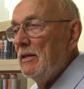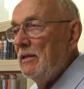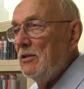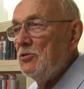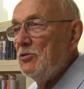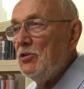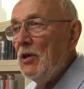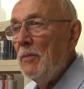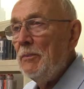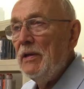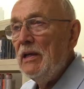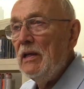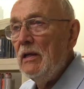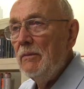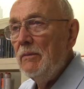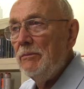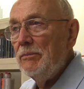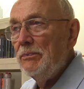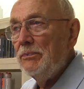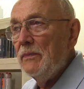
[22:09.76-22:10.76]
the
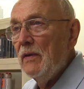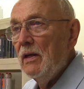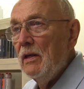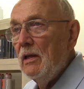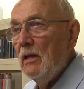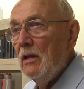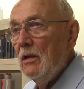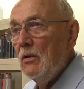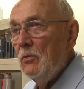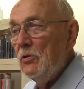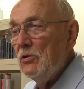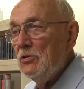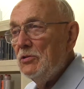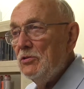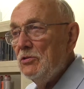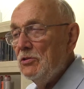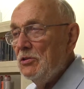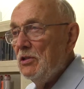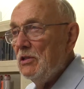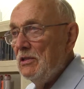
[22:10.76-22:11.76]
shipping,
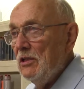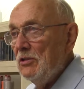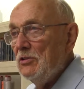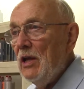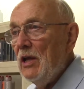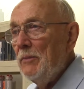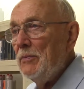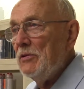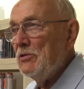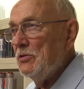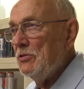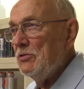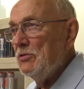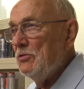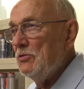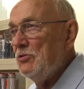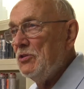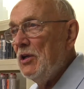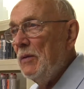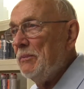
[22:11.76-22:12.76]
which the temperatures
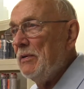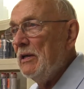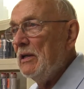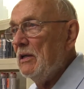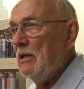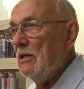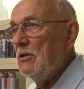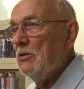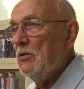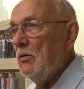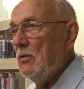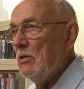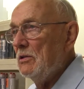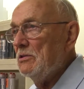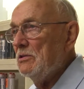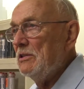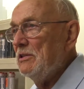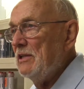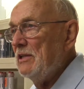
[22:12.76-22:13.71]
in shipping can cause a